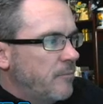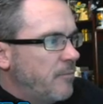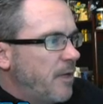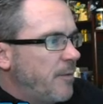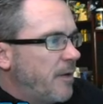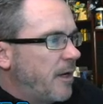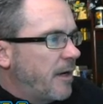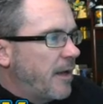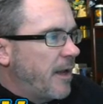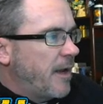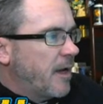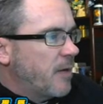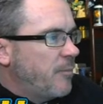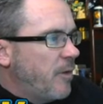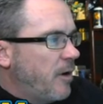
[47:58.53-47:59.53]
Maybe on
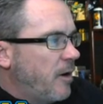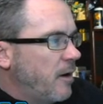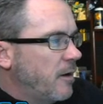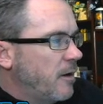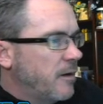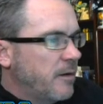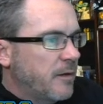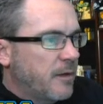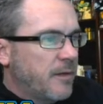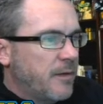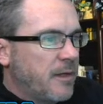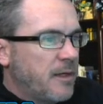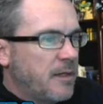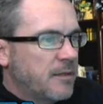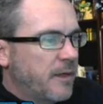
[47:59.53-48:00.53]
Ackbar. I
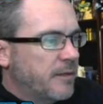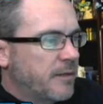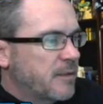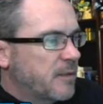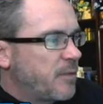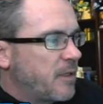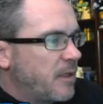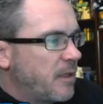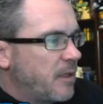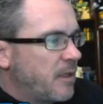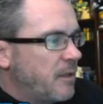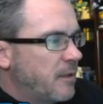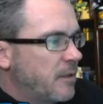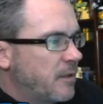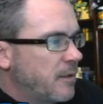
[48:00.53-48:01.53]
think he's got
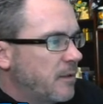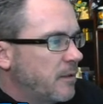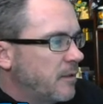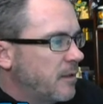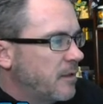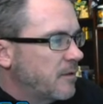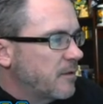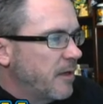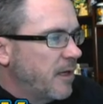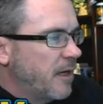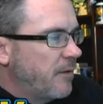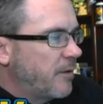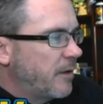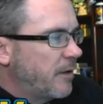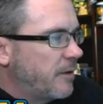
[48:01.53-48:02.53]
speed. He's already got one of